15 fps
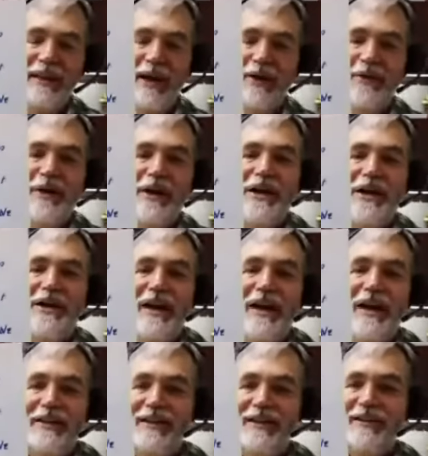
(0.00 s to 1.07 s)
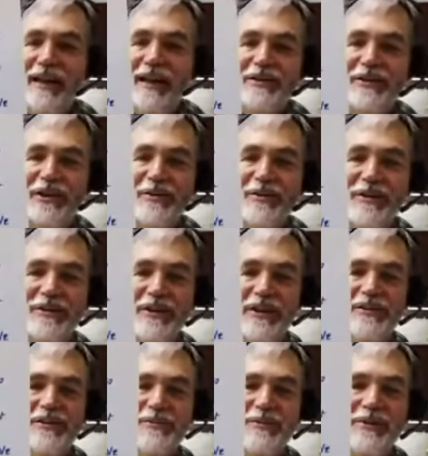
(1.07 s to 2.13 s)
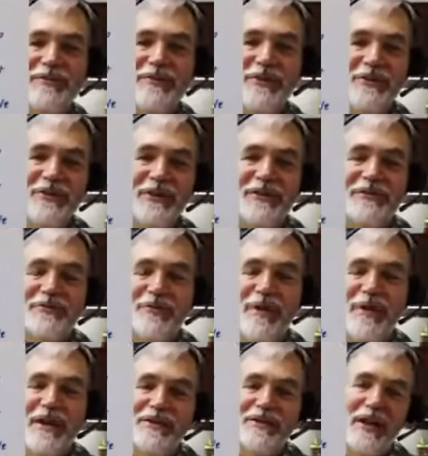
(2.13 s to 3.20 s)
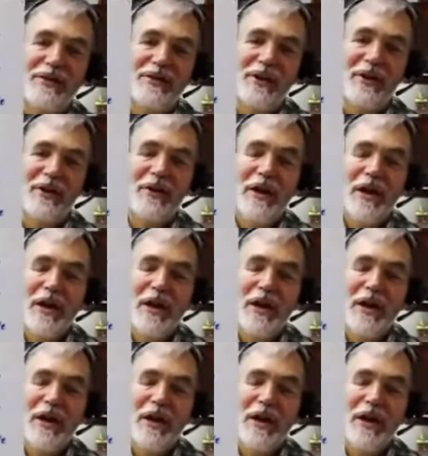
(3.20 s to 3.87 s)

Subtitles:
Now, as I said, you're going to be seeing some confusing information out there